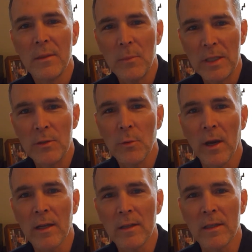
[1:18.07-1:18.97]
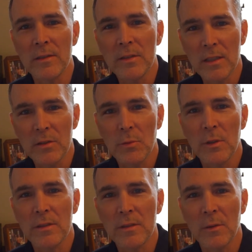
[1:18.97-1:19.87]
me directly,
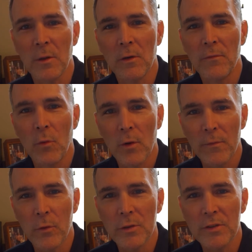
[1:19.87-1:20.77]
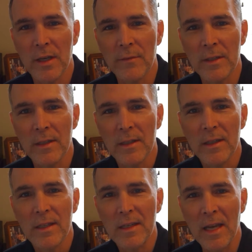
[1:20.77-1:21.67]

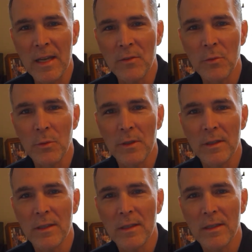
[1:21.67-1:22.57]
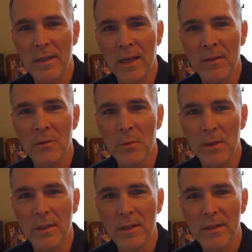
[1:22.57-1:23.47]
630-447-9393.